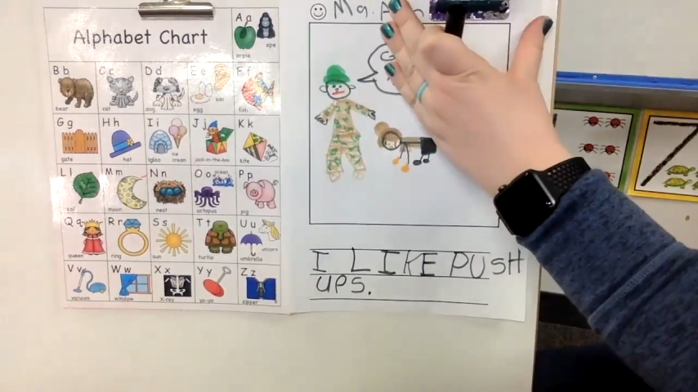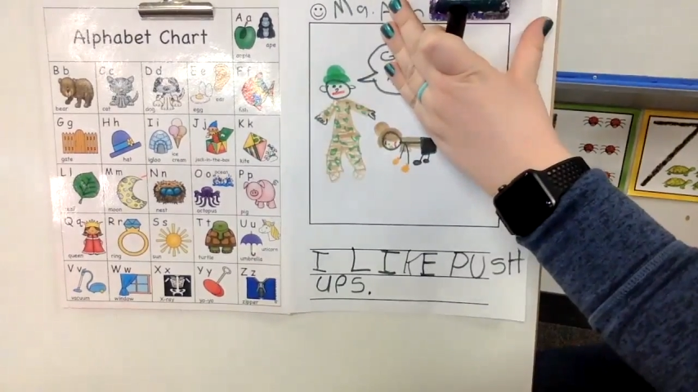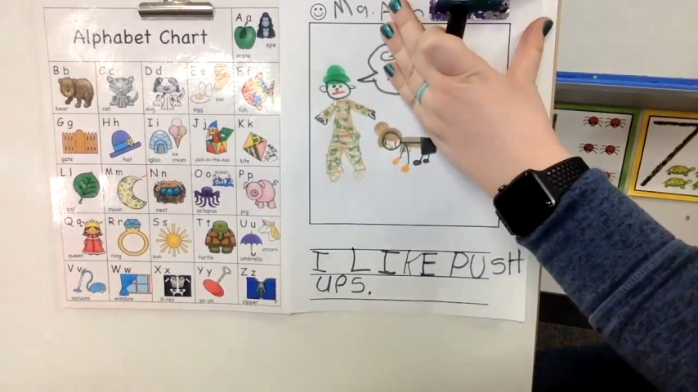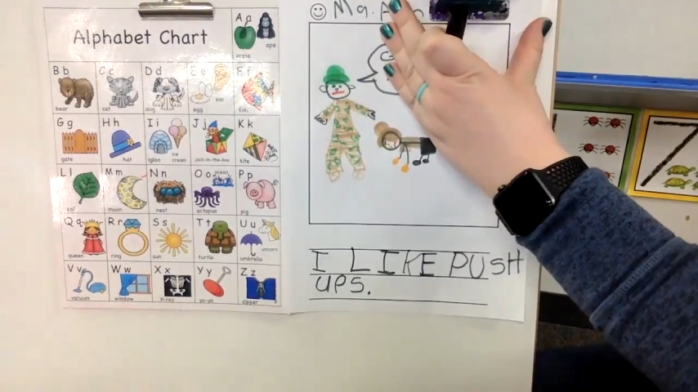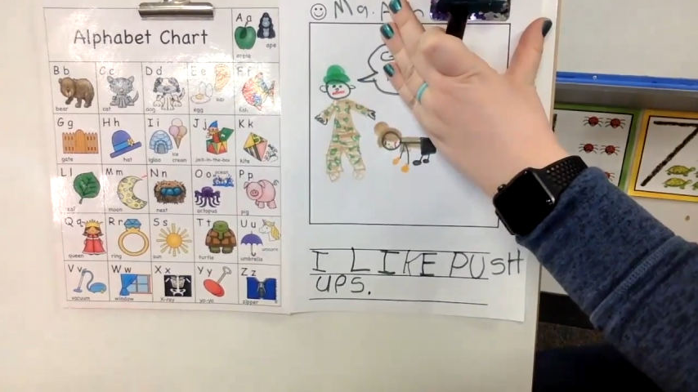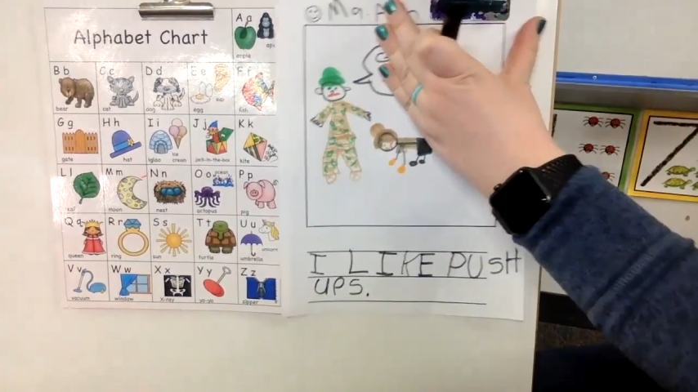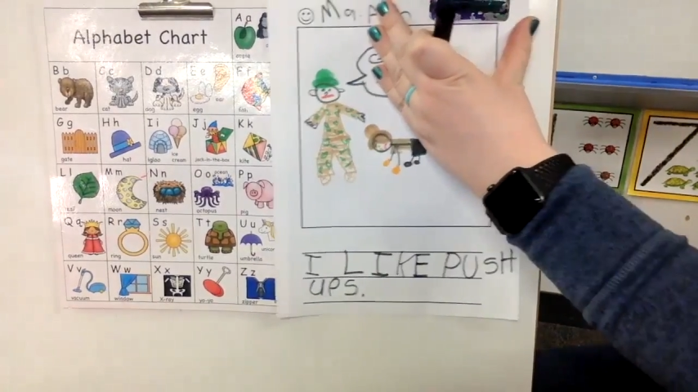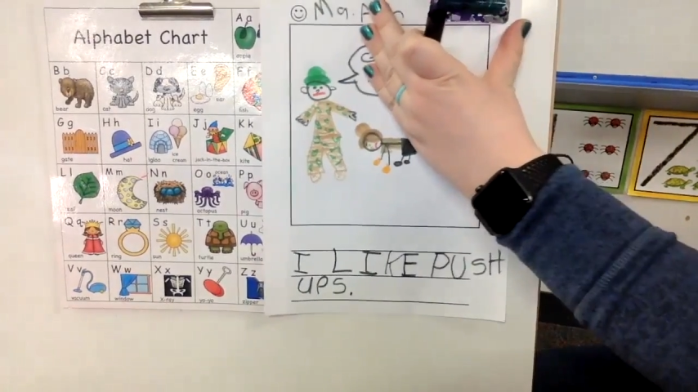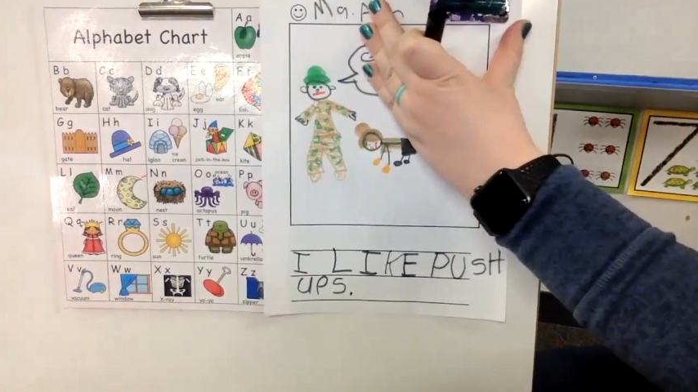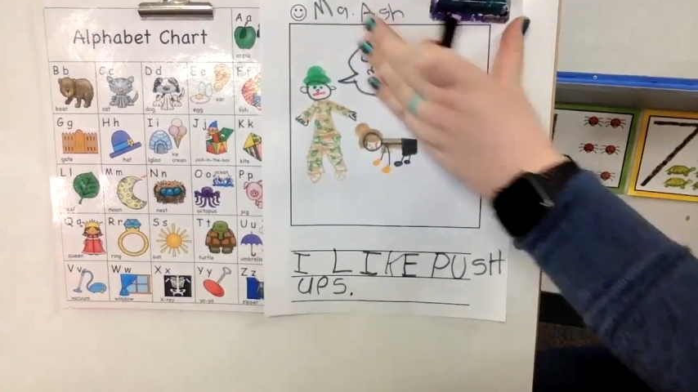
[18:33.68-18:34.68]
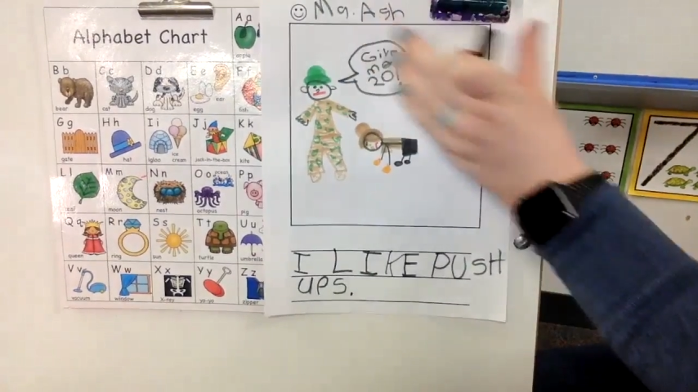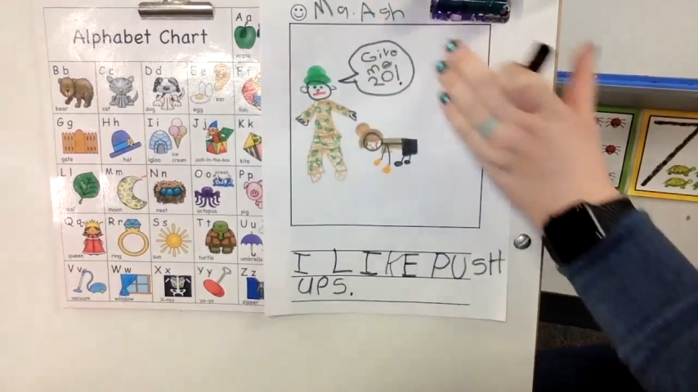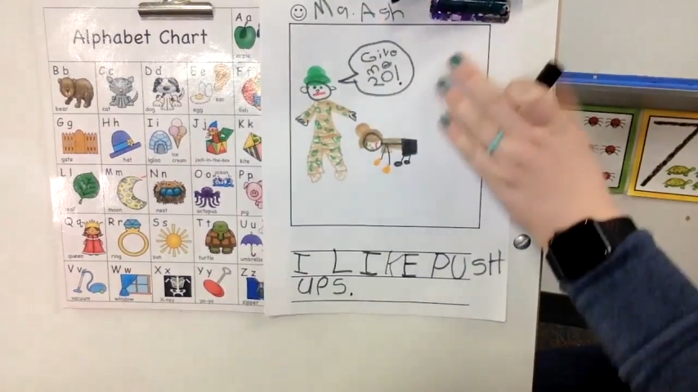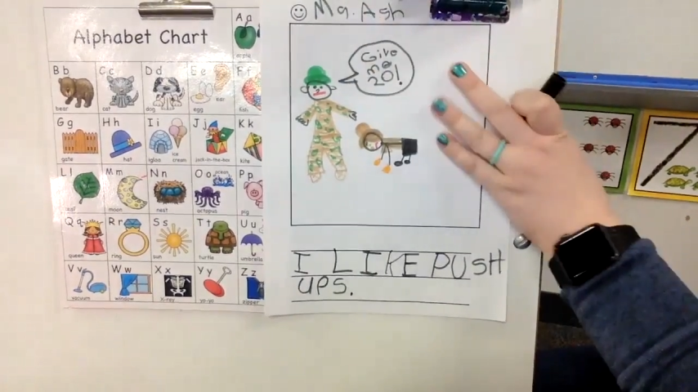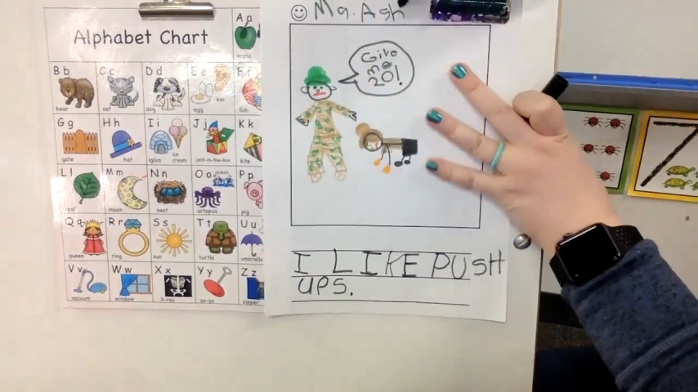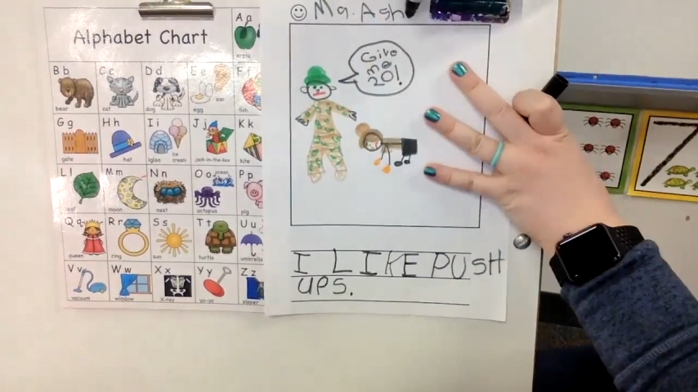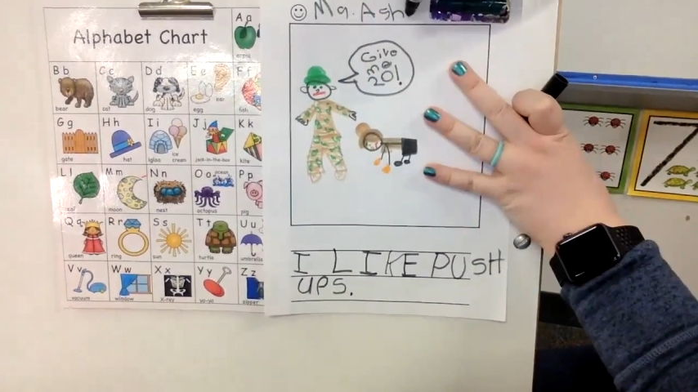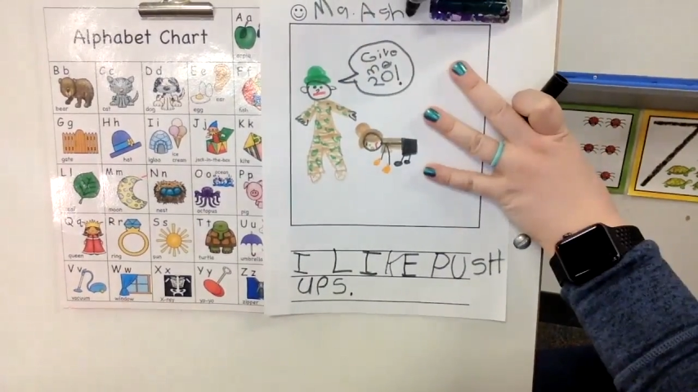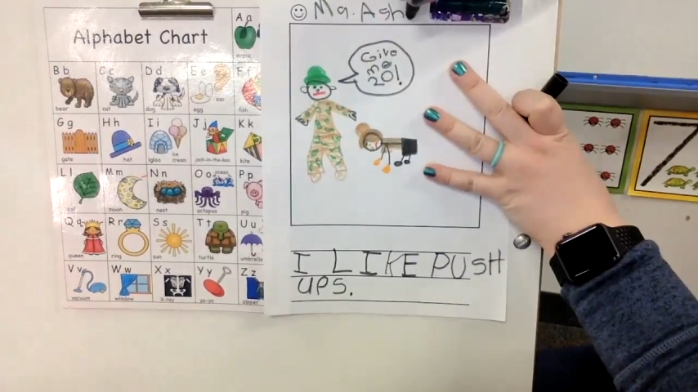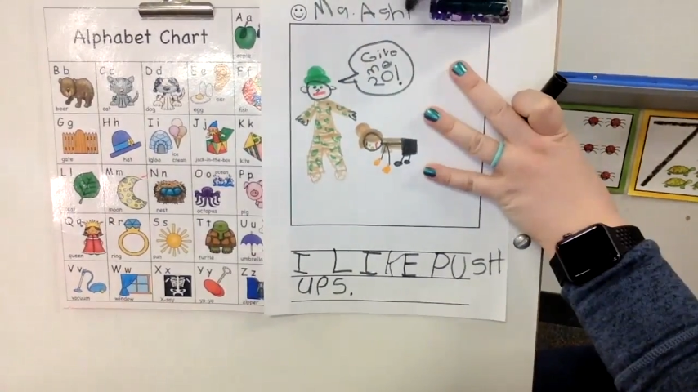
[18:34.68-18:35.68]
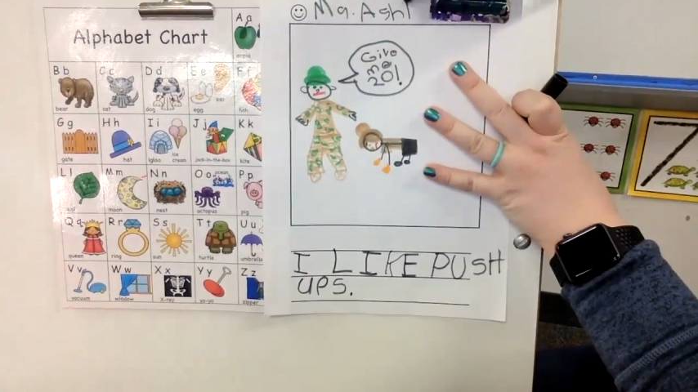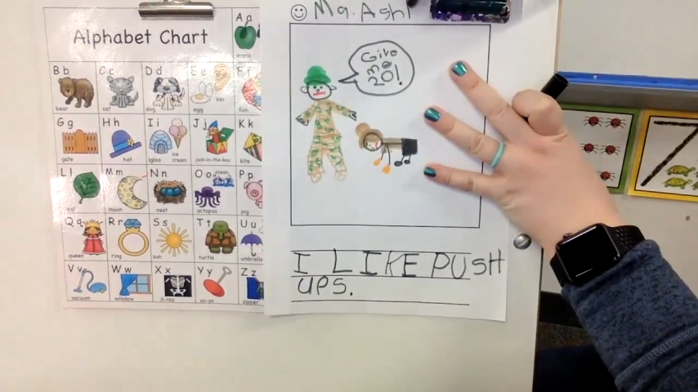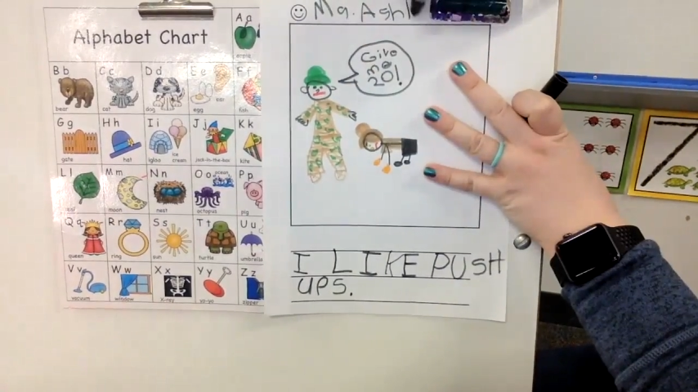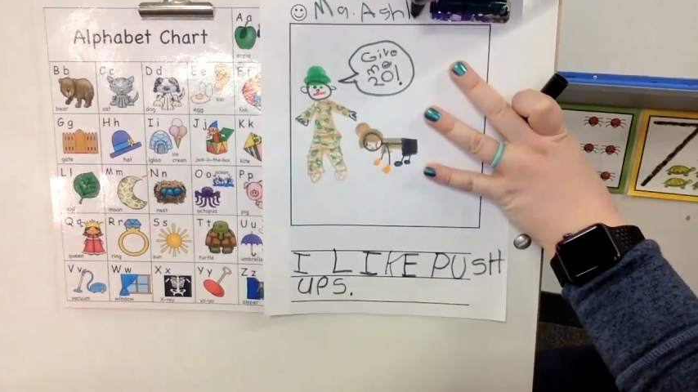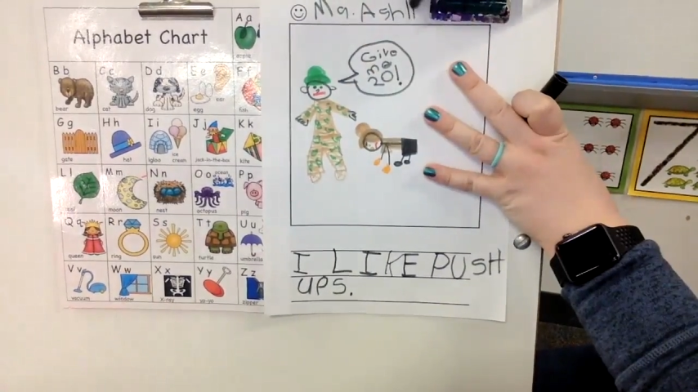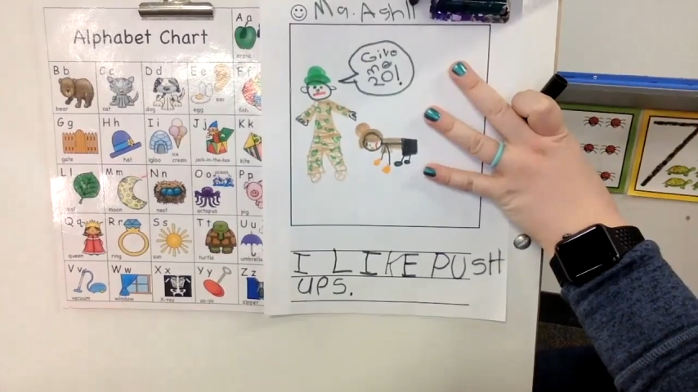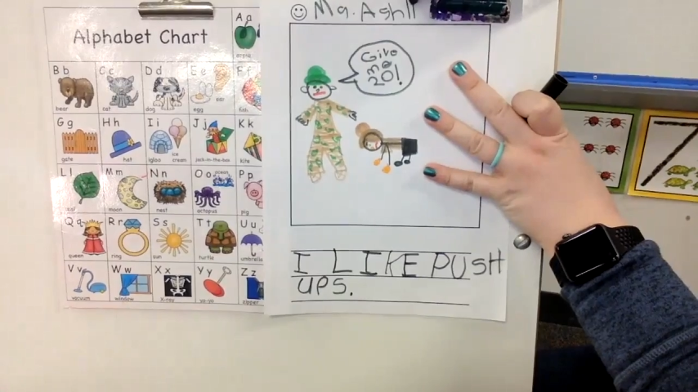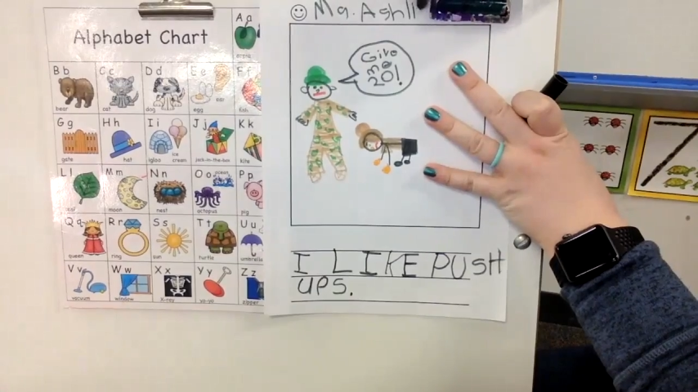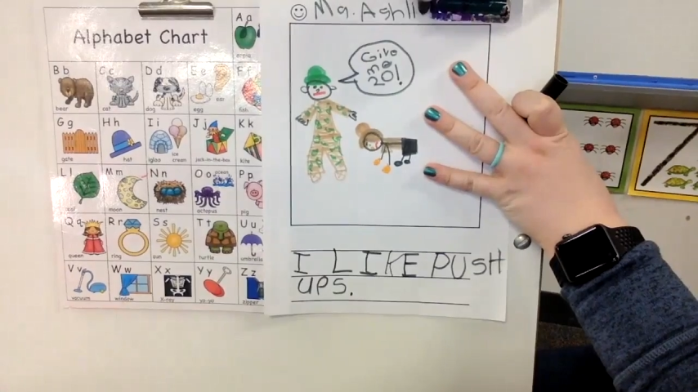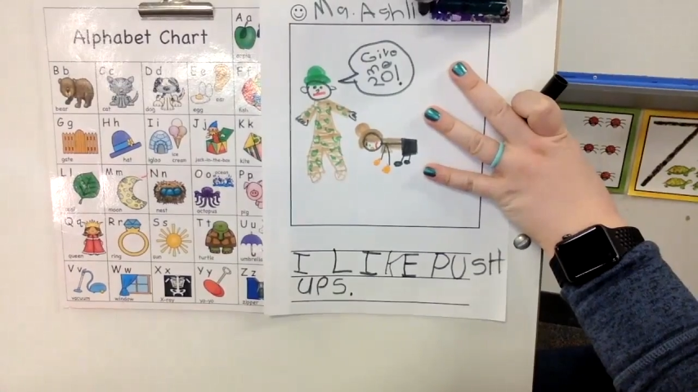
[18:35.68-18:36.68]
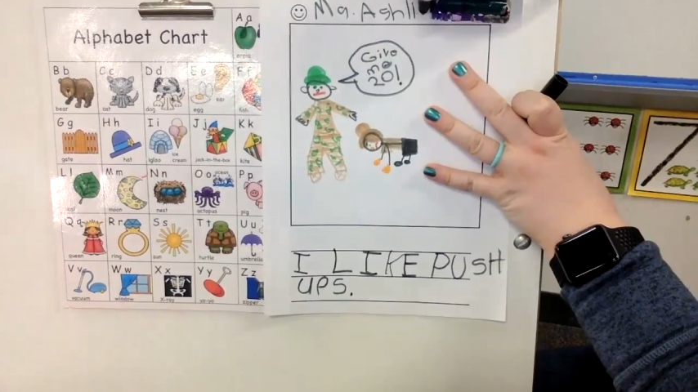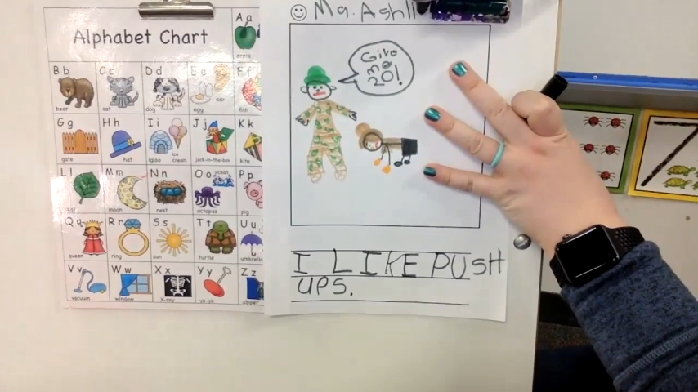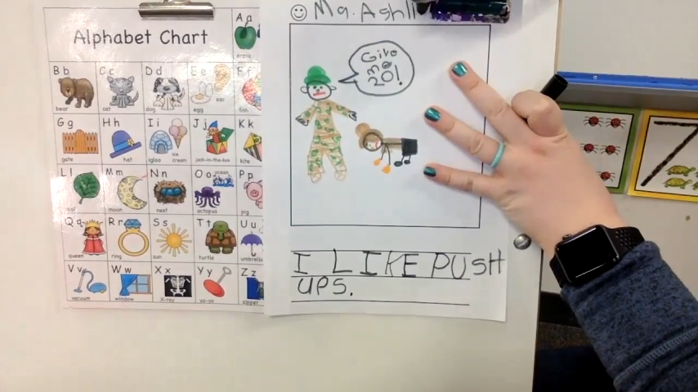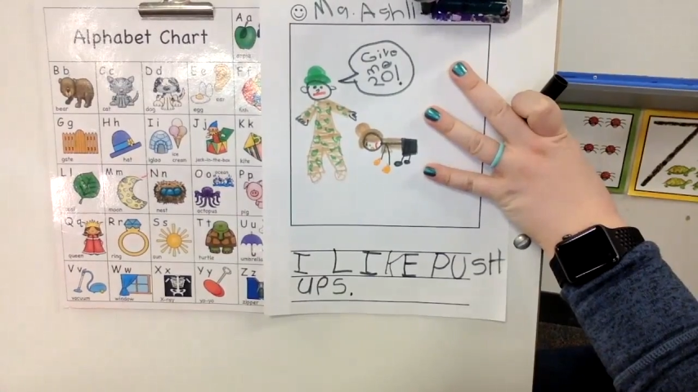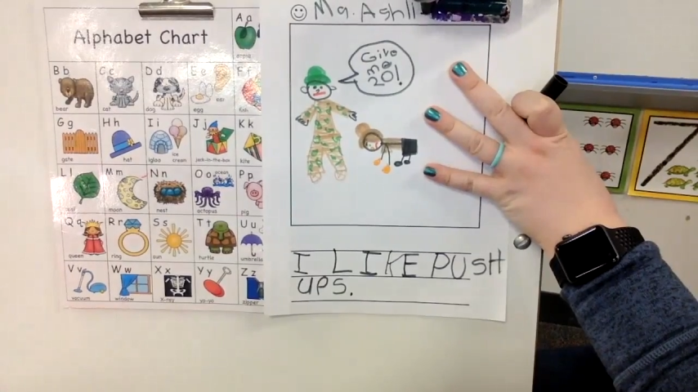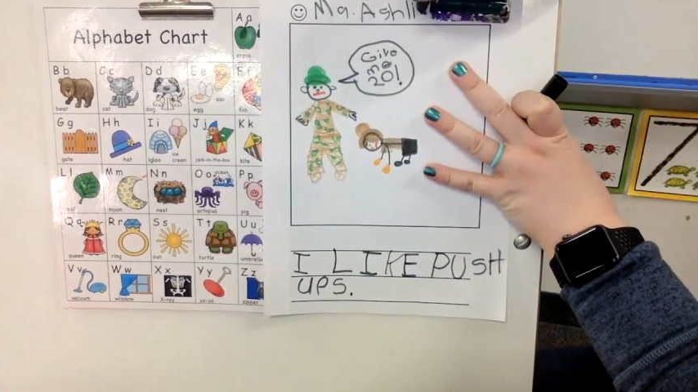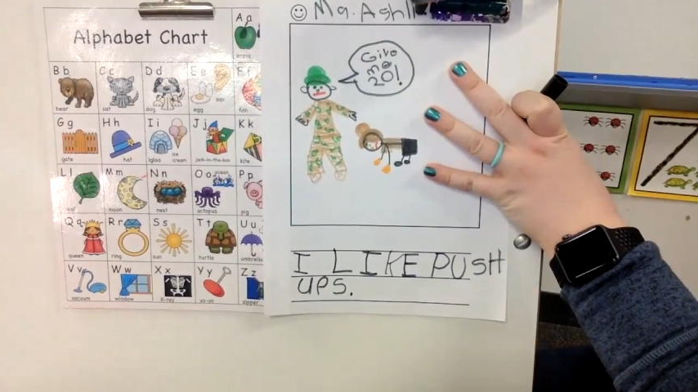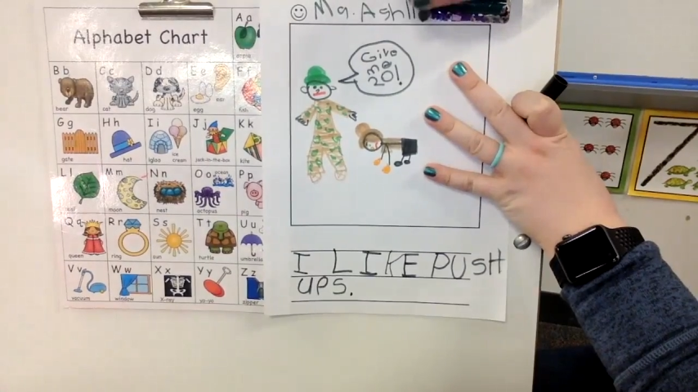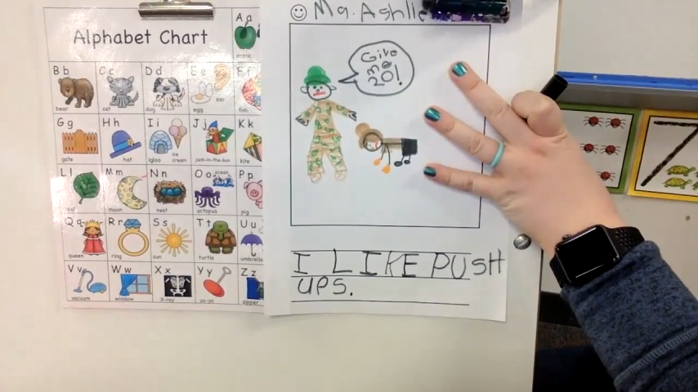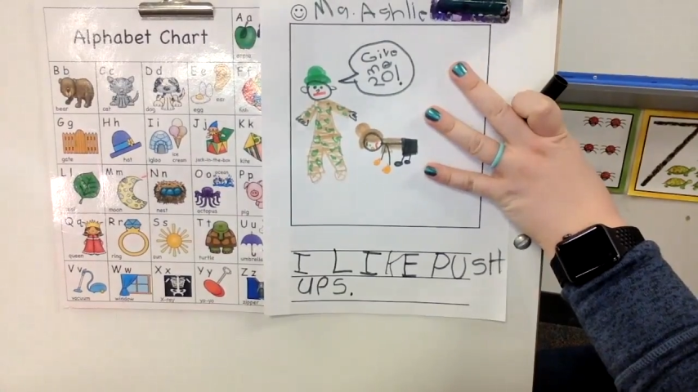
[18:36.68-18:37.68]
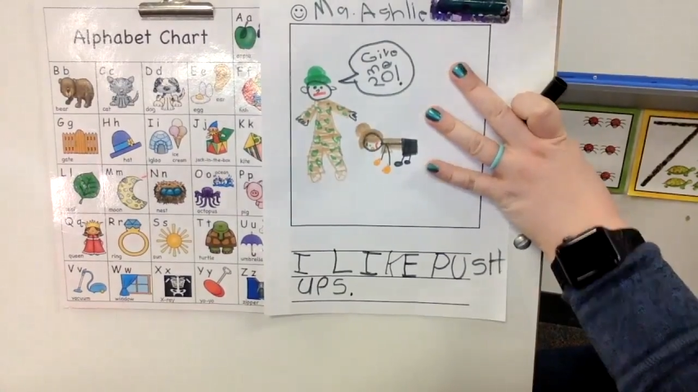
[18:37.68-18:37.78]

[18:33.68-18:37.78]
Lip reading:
Nobody's mouth can be seen.